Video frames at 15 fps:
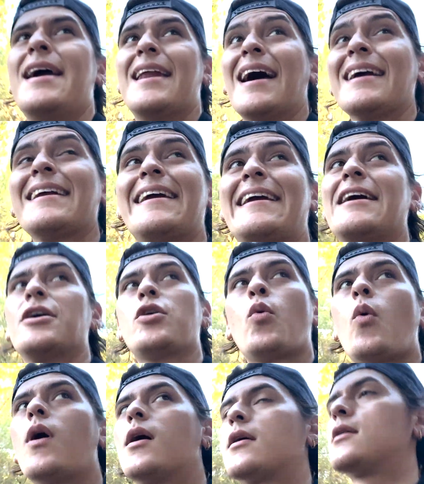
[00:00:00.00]
Now I can hear the
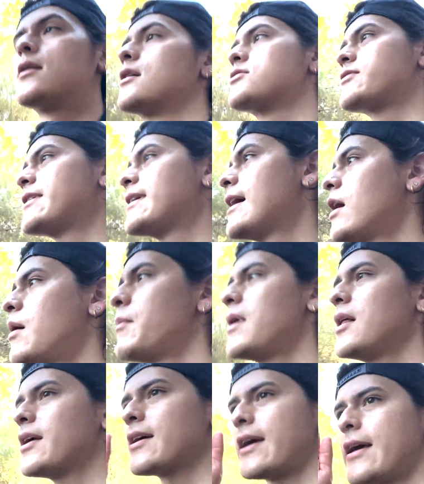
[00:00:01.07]
water. Right now I'm on
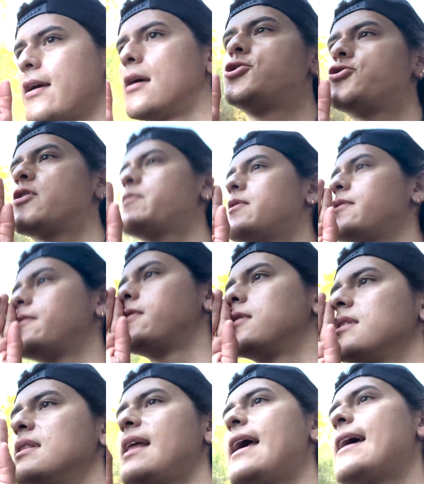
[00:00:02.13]
like a strip of
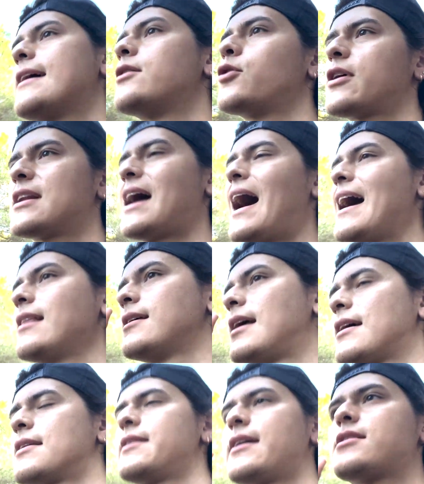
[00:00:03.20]
land or like an island that
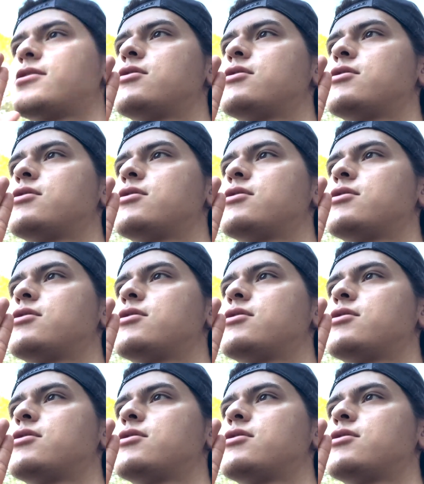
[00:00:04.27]
connects